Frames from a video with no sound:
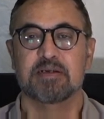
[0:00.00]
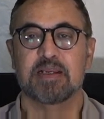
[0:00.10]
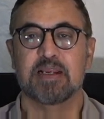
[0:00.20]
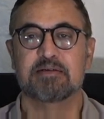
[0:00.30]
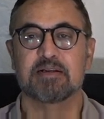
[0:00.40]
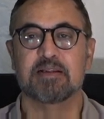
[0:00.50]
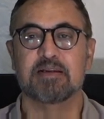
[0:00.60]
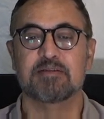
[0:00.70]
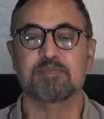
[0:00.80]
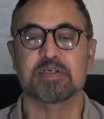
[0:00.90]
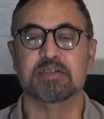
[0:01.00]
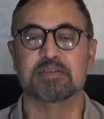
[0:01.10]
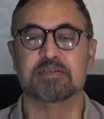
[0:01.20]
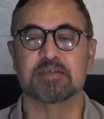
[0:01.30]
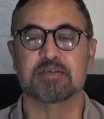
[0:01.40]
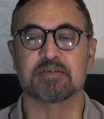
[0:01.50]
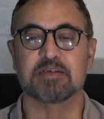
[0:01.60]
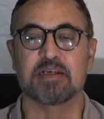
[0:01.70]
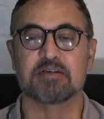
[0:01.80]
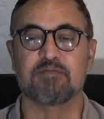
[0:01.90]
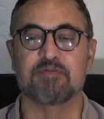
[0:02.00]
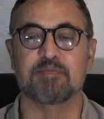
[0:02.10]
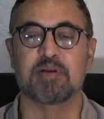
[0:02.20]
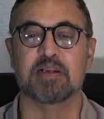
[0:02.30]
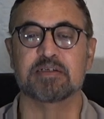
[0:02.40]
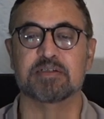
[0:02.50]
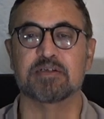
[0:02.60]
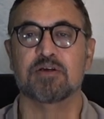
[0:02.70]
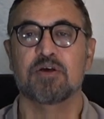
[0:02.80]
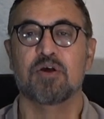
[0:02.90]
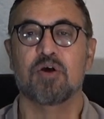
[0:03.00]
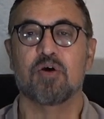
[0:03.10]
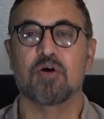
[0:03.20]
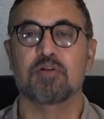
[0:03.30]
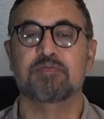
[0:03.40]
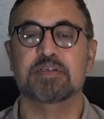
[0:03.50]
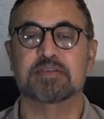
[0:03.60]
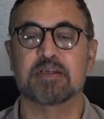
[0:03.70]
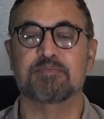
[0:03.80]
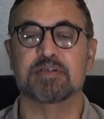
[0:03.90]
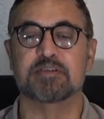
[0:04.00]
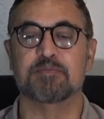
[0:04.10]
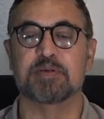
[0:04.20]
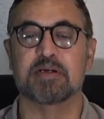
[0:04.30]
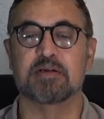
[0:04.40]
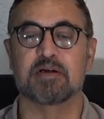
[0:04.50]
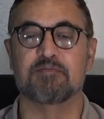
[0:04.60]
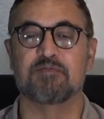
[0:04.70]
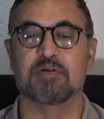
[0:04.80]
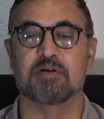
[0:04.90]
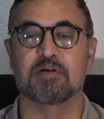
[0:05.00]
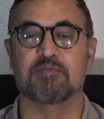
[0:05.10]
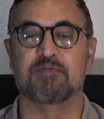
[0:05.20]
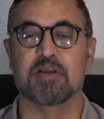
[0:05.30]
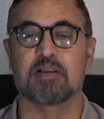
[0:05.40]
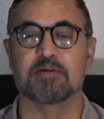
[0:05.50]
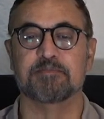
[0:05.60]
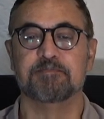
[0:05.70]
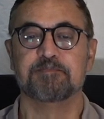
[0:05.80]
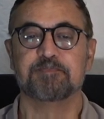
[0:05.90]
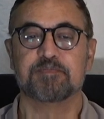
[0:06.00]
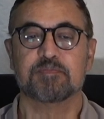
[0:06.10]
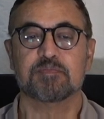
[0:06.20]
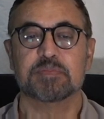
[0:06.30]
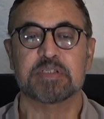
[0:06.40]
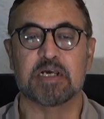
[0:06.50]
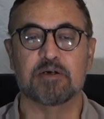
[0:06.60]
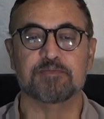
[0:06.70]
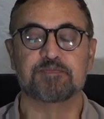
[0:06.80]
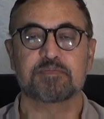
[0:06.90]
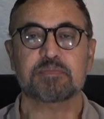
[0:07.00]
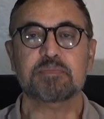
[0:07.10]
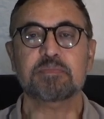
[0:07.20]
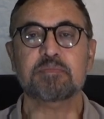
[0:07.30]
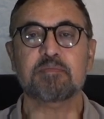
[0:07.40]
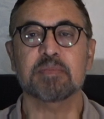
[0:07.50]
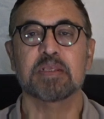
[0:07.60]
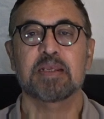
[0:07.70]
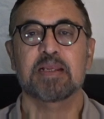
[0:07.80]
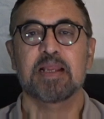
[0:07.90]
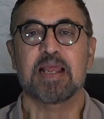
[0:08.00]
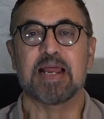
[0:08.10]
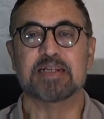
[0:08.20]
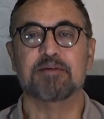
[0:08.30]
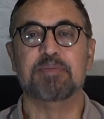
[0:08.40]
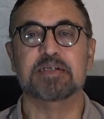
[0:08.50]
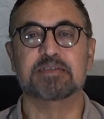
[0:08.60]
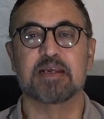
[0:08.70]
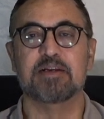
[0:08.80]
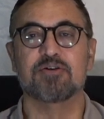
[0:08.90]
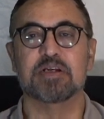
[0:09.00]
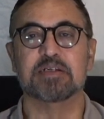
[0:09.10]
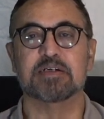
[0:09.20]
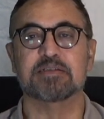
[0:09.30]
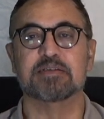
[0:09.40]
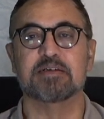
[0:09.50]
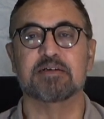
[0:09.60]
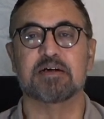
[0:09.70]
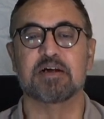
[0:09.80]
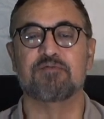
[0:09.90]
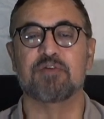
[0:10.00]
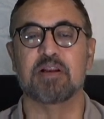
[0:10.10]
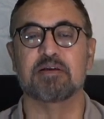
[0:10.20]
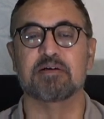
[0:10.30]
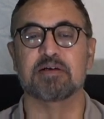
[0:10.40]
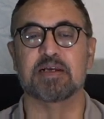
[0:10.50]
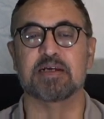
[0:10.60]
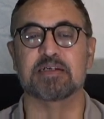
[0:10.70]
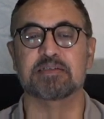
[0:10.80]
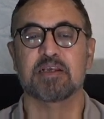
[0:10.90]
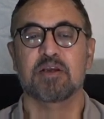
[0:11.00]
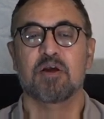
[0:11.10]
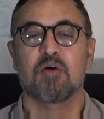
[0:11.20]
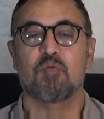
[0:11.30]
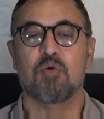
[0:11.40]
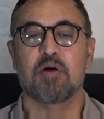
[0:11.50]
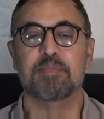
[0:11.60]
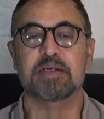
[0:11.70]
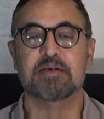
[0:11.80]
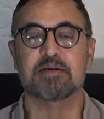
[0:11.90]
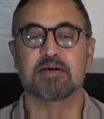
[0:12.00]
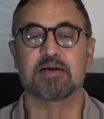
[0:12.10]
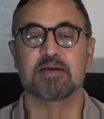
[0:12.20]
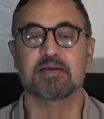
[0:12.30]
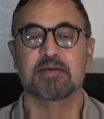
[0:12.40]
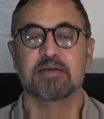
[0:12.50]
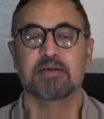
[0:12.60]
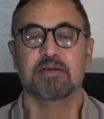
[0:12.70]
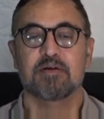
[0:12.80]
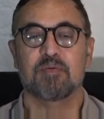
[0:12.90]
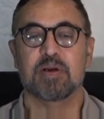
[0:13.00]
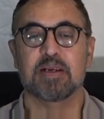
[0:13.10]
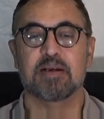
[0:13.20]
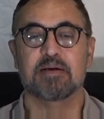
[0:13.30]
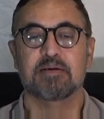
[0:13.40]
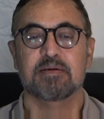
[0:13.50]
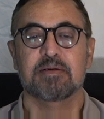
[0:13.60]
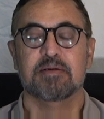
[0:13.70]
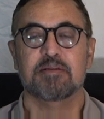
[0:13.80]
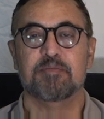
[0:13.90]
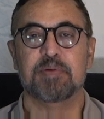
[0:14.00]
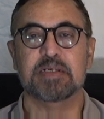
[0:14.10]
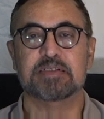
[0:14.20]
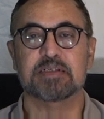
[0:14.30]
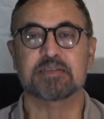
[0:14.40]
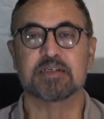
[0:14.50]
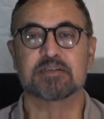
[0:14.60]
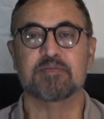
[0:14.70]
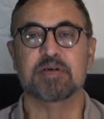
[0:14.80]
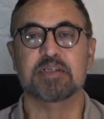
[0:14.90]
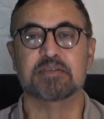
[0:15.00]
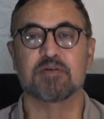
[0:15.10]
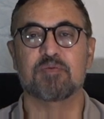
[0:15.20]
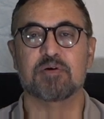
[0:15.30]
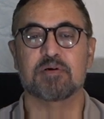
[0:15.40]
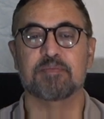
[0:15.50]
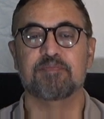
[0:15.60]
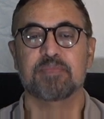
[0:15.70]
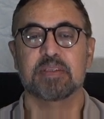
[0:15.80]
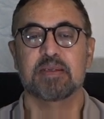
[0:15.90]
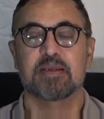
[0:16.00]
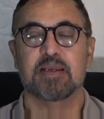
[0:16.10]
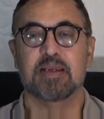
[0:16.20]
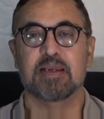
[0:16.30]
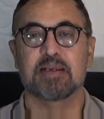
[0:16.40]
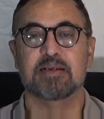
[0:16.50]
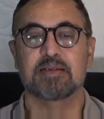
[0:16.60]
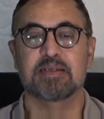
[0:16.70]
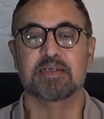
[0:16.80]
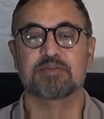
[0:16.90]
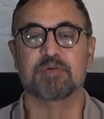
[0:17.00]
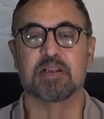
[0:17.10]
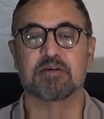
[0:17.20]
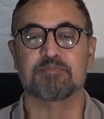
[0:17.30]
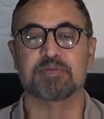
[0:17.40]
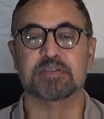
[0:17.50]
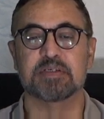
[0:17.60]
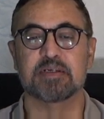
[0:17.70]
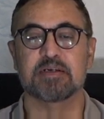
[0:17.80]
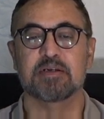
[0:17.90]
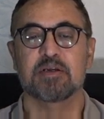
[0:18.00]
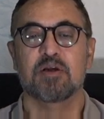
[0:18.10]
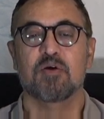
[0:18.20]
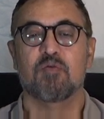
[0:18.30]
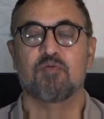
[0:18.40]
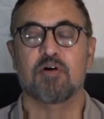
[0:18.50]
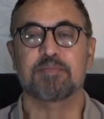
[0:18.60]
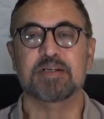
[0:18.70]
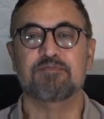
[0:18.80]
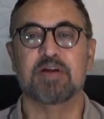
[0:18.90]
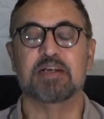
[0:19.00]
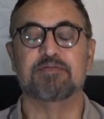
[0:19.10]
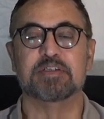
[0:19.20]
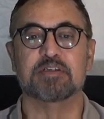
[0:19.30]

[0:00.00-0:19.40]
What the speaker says: atrial arrhythmias such as atrial fibrillation. All of these can precipitate heart failure. Now, at the bedside, you can consider heart failure as warm and dry, where the patient's extremities are warm and he is well compensated. Warm and wet, which is